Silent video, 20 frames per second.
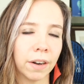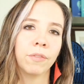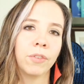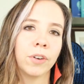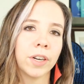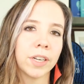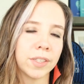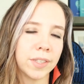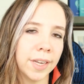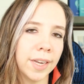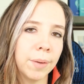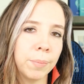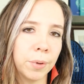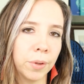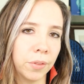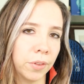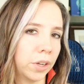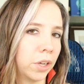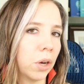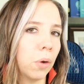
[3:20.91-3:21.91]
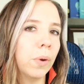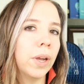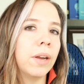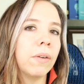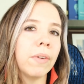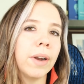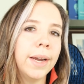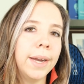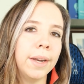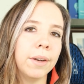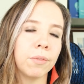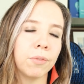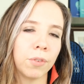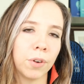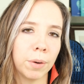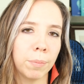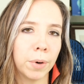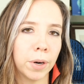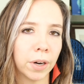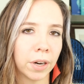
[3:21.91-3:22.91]
For example, the going rate
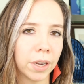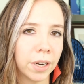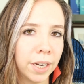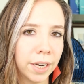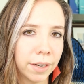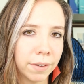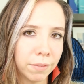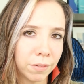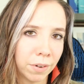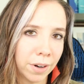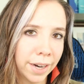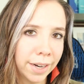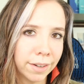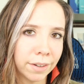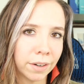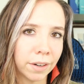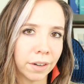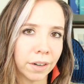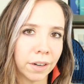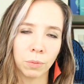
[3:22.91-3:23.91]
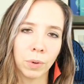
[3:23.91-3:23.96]
for a marketing writer.